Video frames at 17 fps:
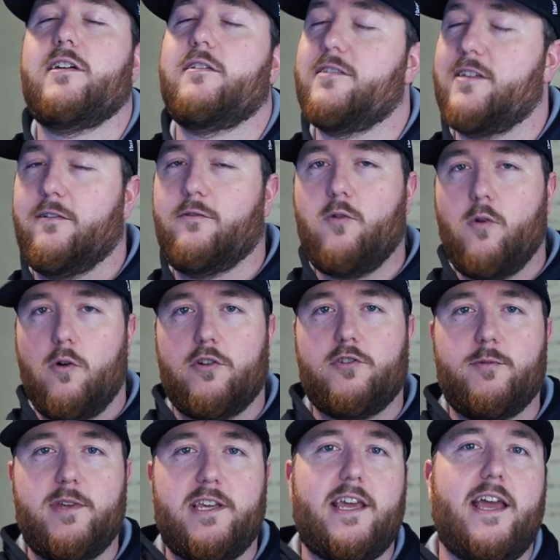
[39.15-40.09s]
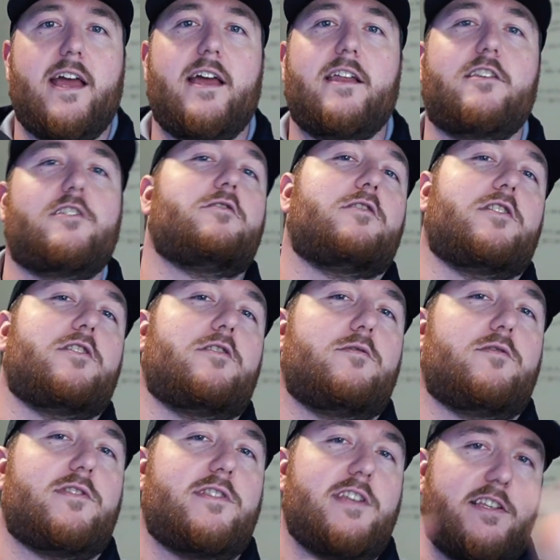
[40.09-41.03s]
I said, "Of course we can. You can
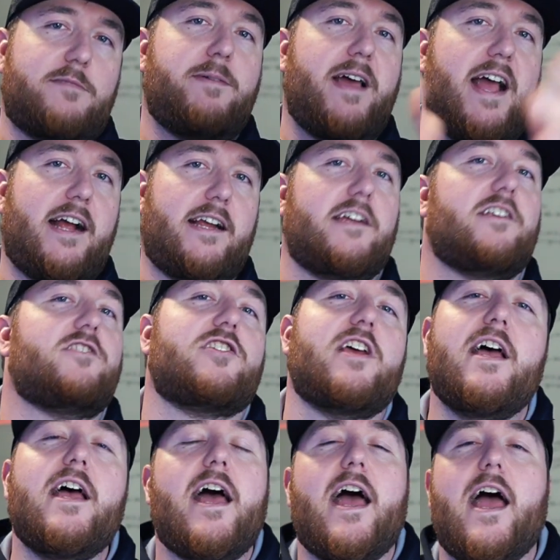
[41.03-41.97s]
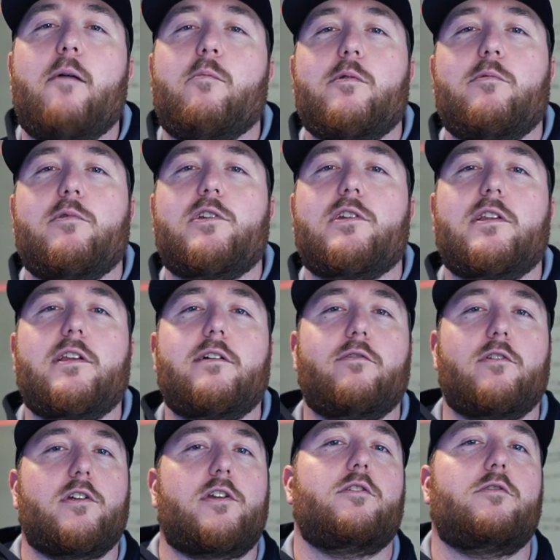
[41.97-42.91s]
use this package and we will
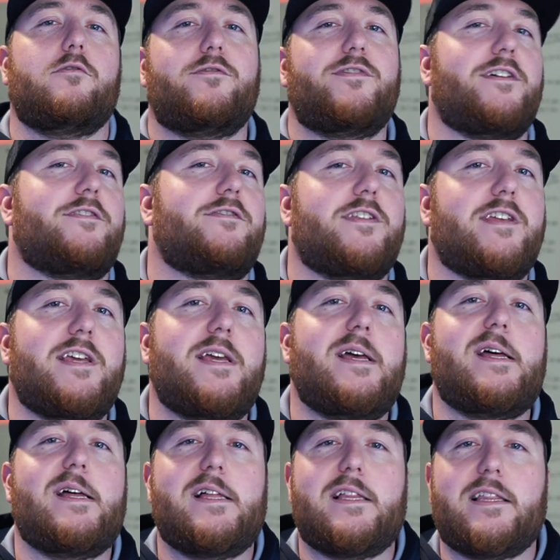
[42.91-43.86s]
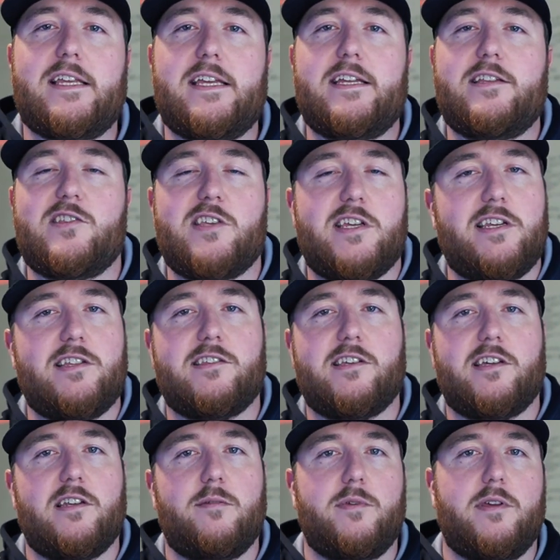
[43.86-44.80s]
deliver you 50 leads and it's
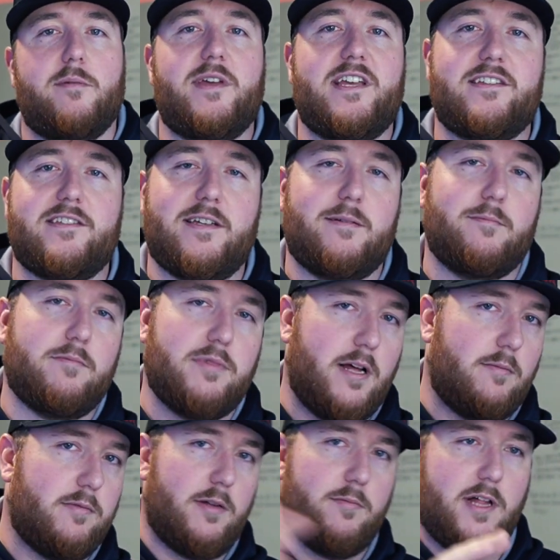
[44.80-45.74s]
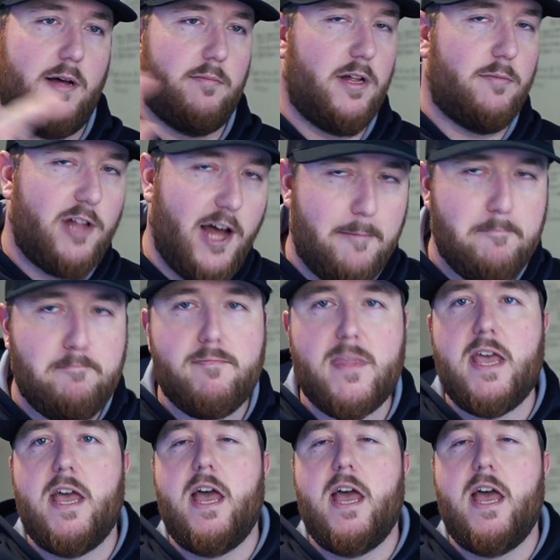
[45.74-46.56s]
going to be amazing, blah, blah, blah, blah, blah."